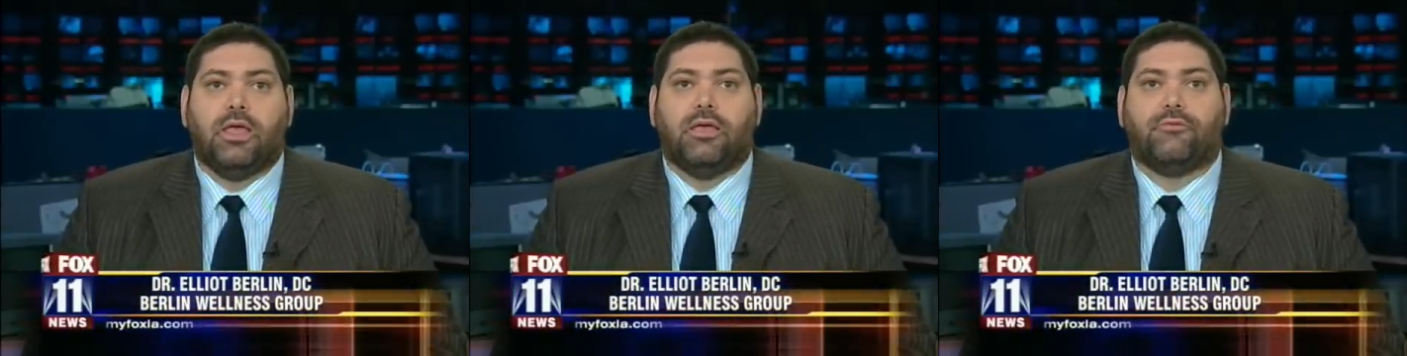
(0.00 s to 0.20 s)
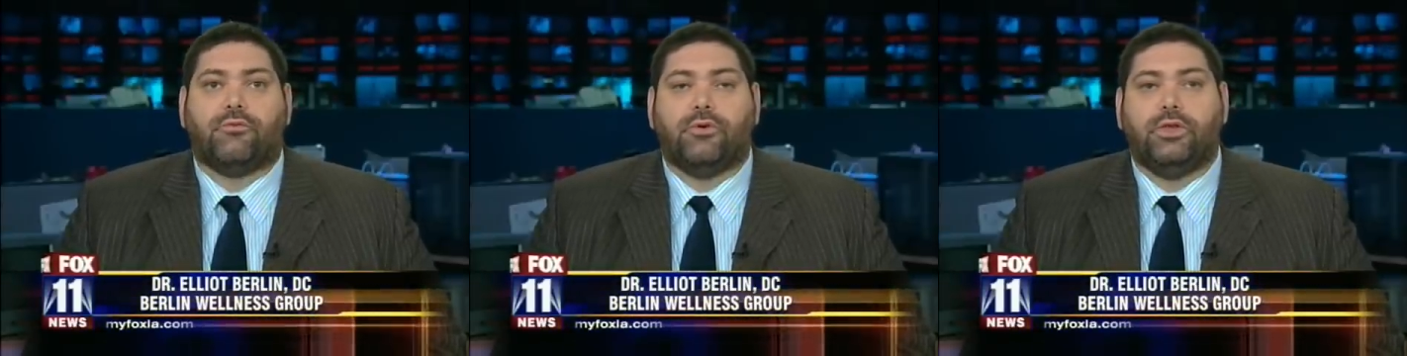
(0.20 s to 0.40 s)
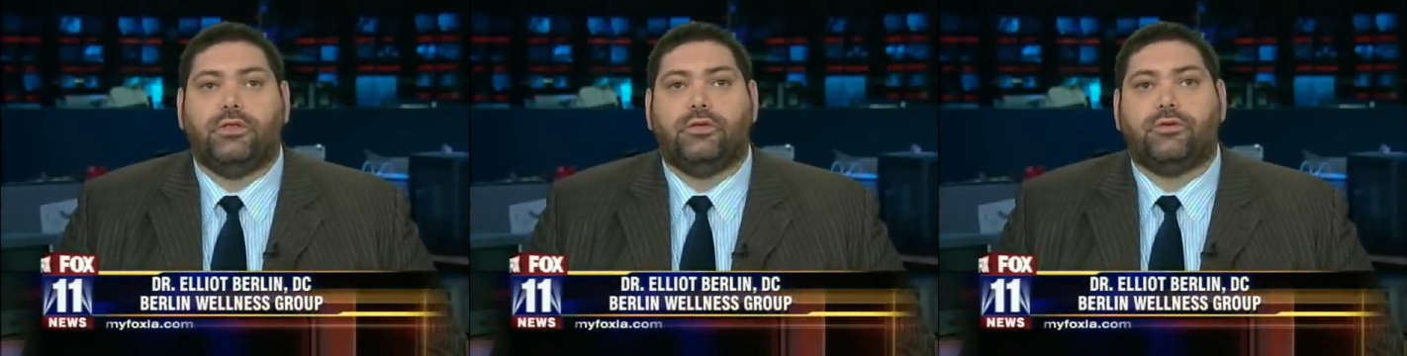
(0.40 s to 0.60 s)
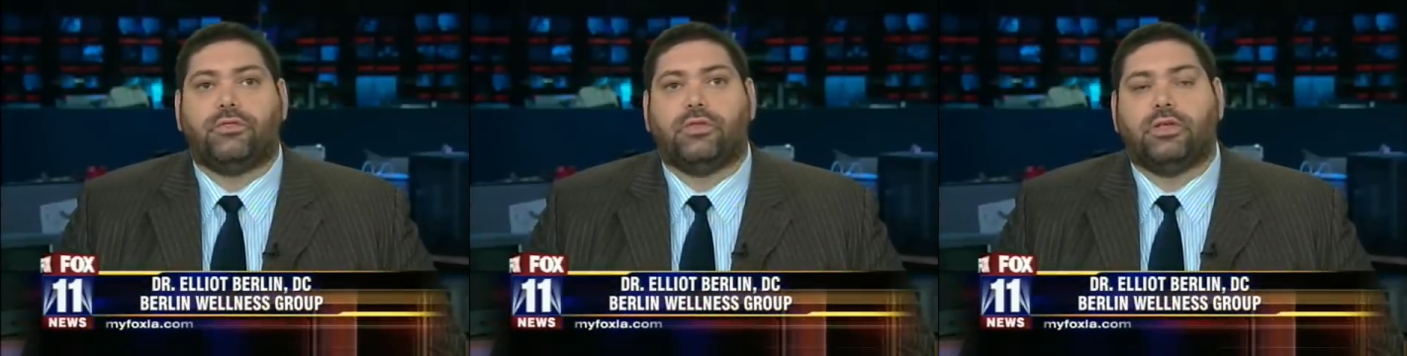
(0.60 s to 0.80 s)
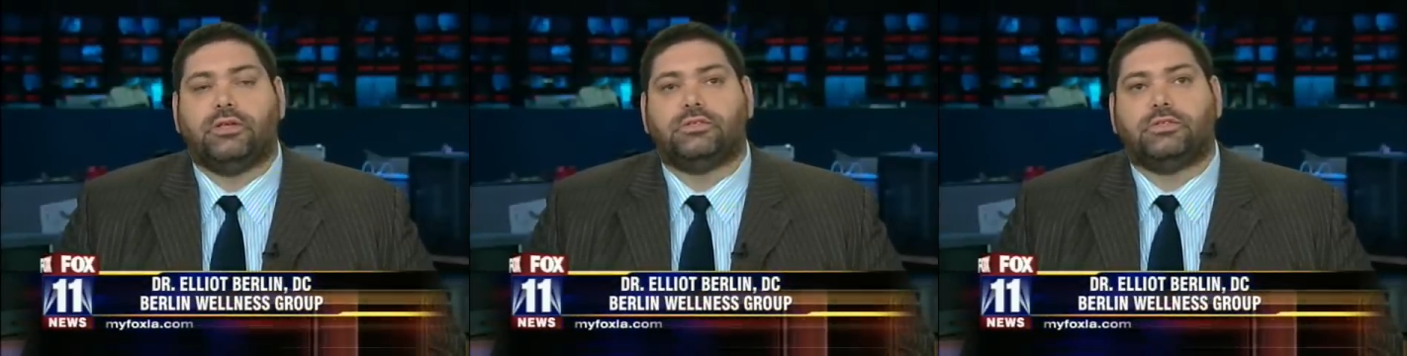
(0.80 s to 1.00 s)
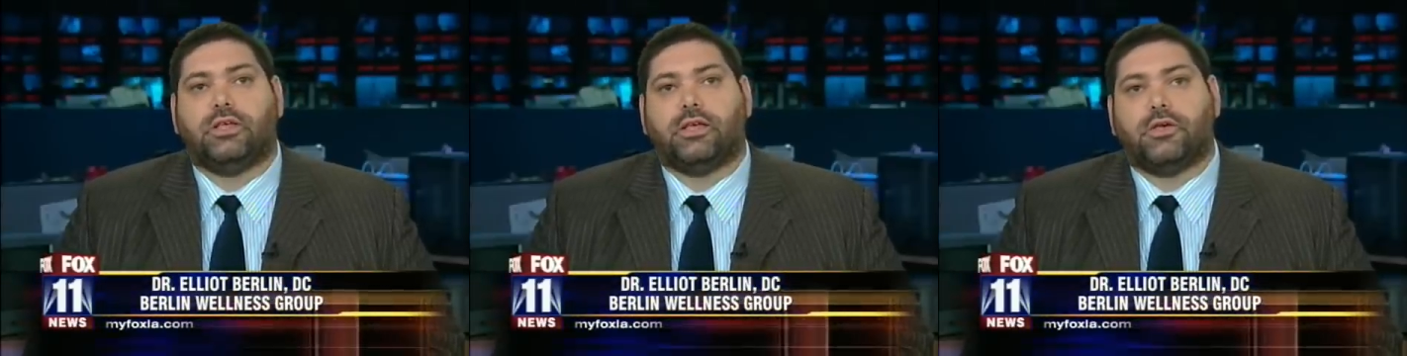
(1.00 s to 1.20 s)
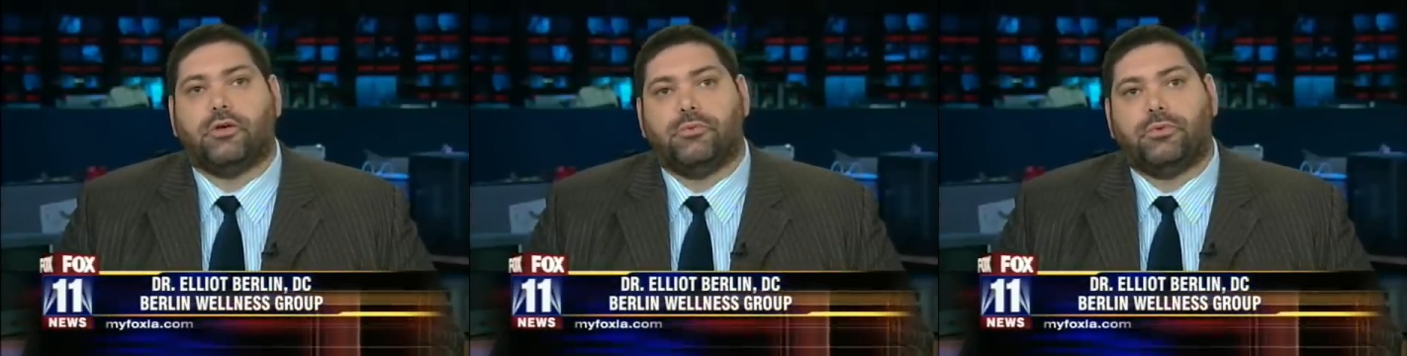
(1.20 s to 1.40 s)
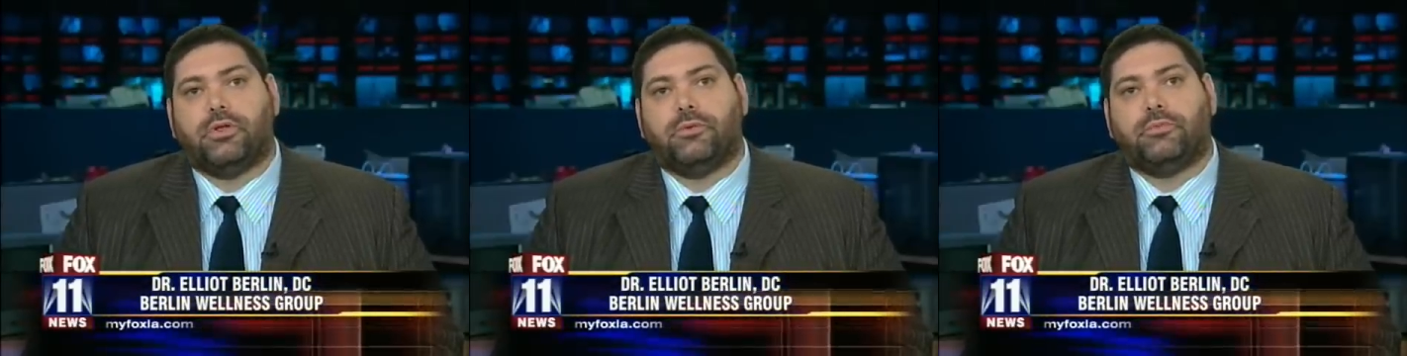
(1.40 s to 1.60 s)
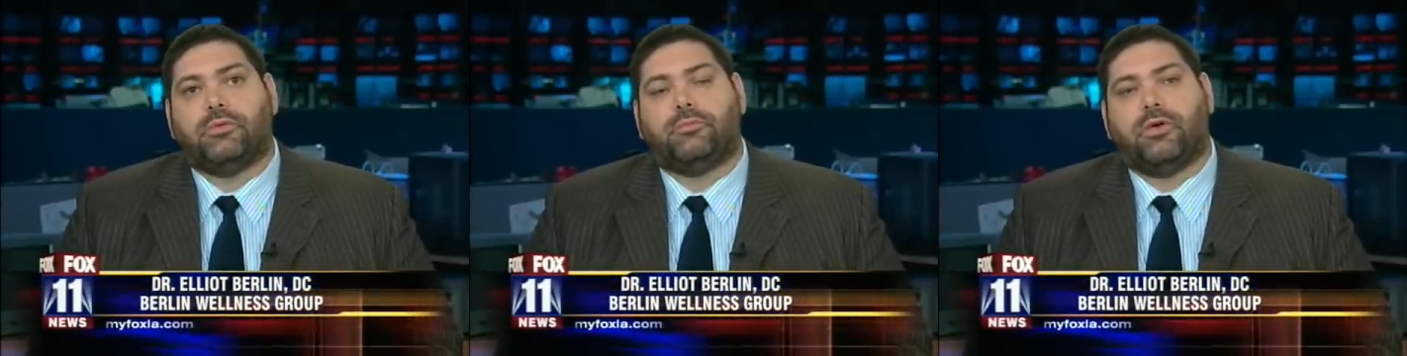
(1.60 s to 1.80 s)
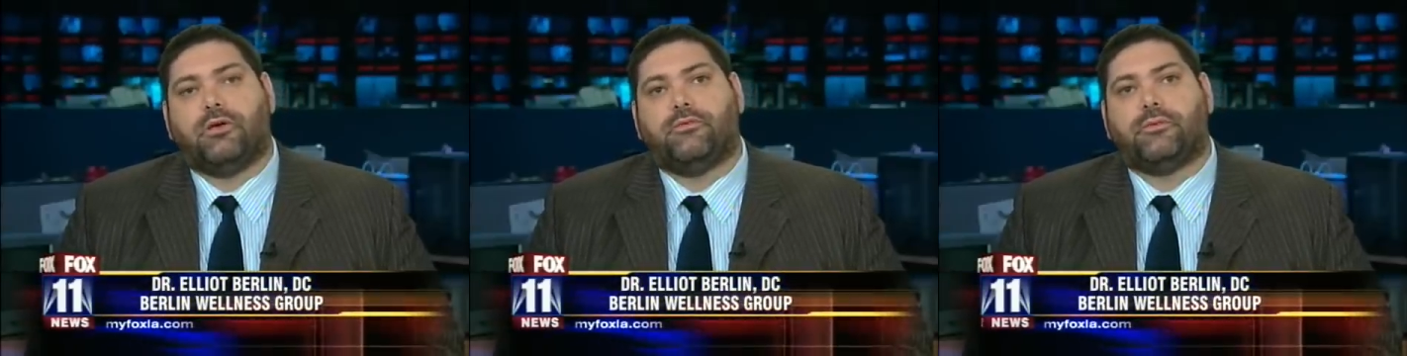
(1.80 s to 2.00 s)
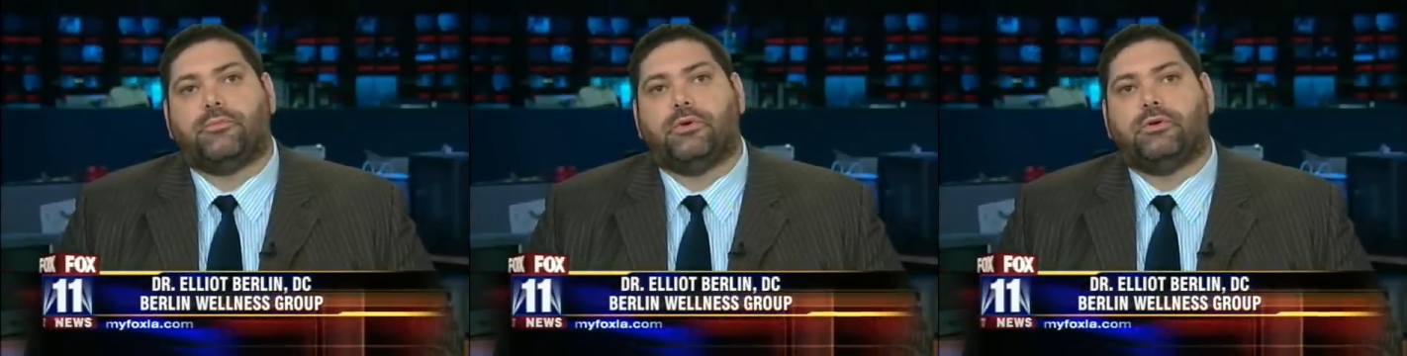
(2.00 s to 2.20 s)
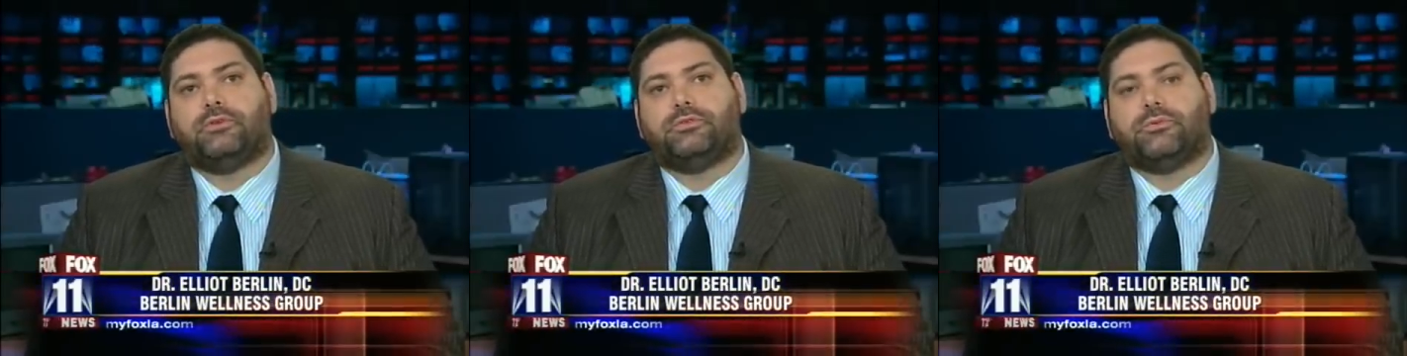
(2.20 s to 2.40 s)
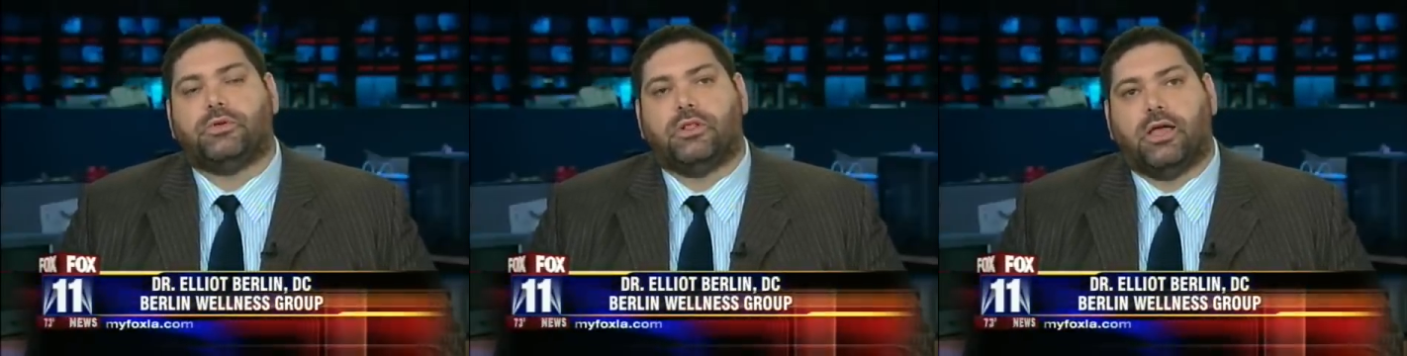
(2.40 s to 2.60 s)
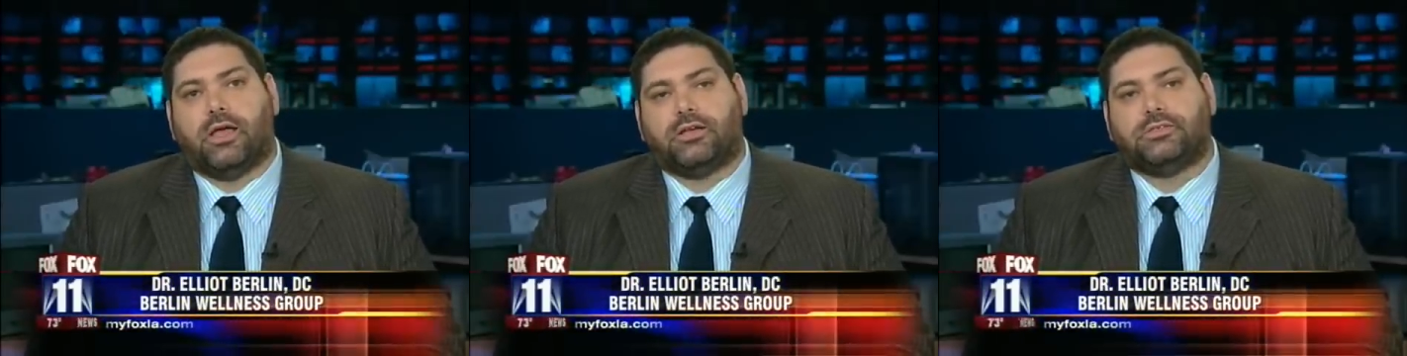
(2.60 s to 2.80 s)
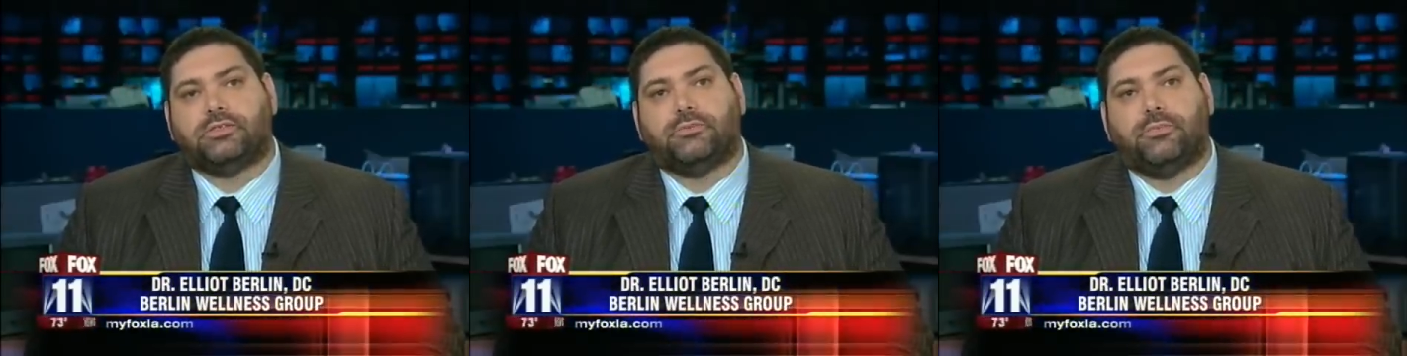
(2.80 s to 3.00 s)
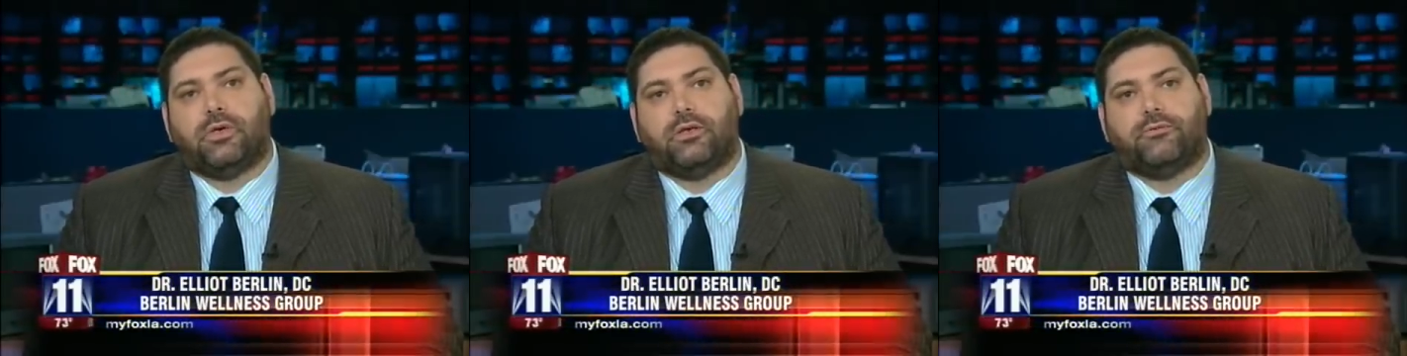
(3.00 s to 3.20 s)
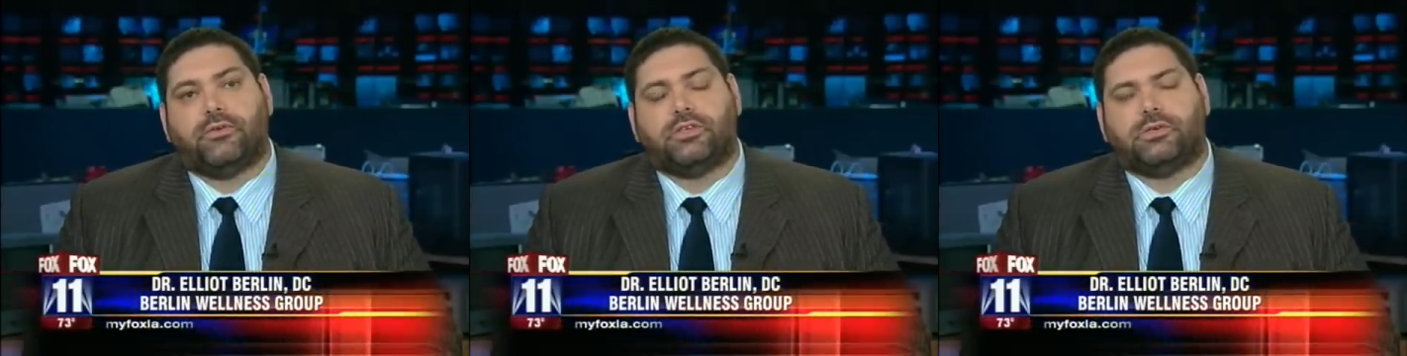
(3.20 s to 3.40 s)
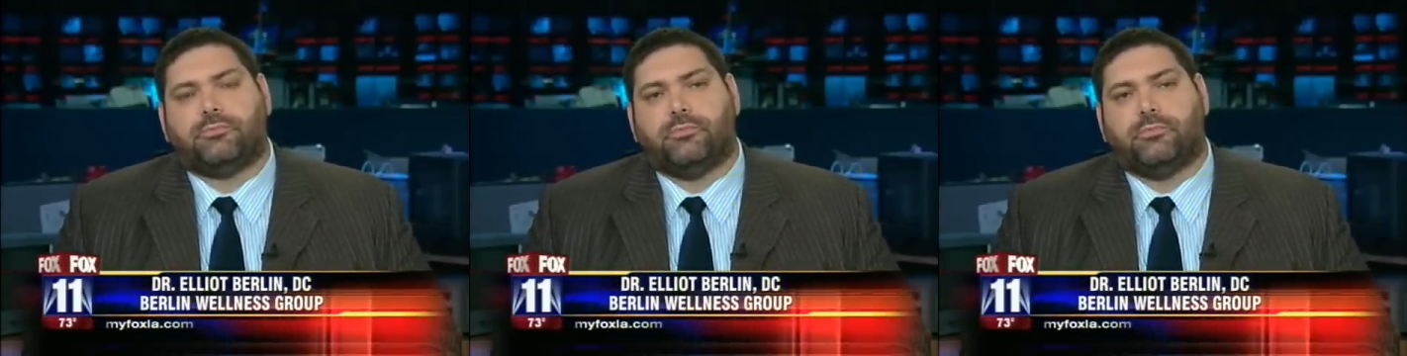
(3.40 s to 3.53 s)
If we do things like open up the pelvic bones, relax the pelvic